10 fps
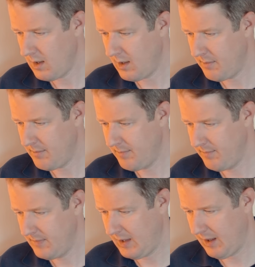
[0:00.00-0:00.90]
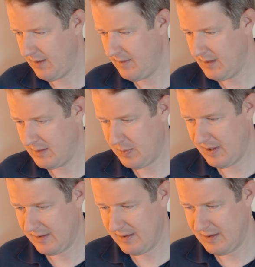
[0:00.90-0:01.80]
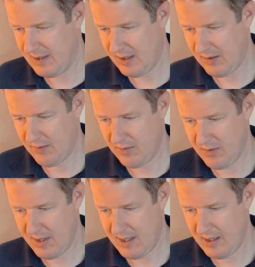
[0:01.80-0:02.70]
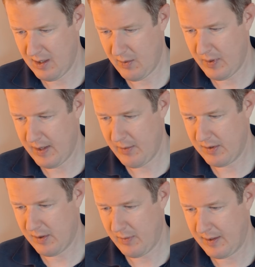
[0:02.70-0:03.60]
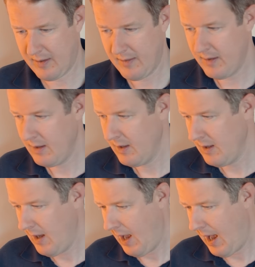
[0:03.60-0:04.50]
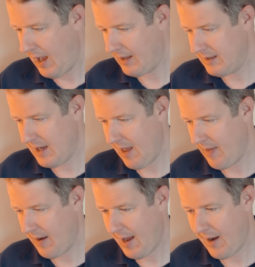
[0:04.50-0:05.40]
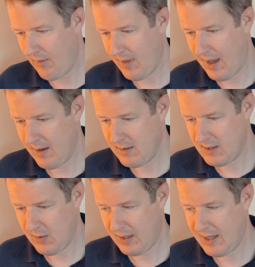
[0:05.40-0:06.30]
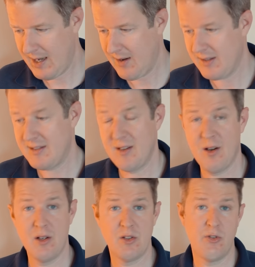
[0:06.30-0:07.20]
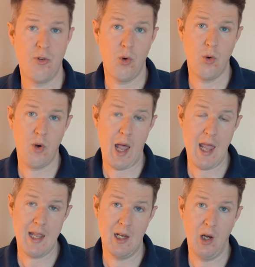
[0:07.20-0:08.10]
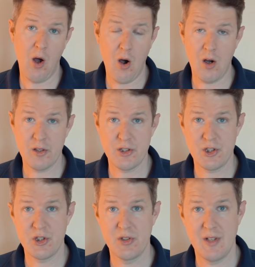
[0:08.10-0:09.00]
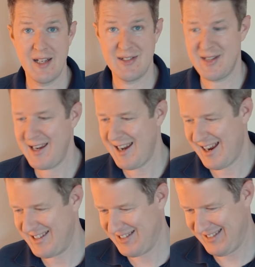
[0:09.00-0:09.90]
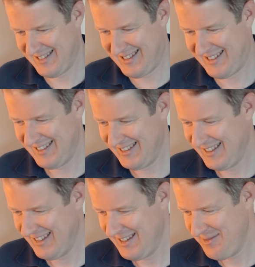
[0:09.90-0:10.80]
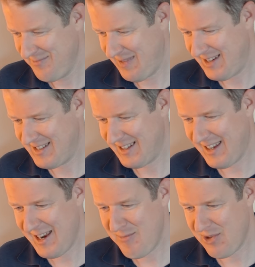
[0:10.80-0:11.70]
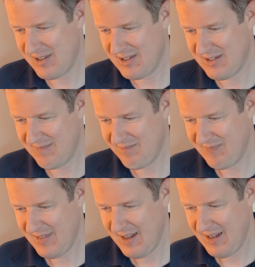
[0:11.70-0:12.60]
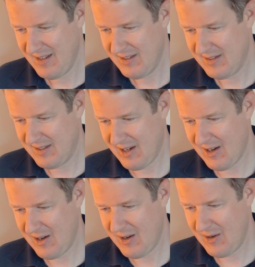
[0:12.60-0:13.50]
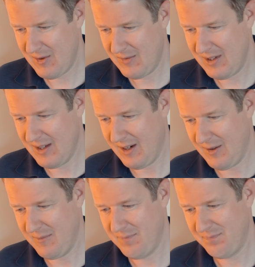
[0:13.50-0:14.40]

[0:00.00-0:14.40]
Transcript: yeah, this person didn't really know what they were doing. And yet they're out there doing EICRs for a large estate agent based in Cambridge. So, you know,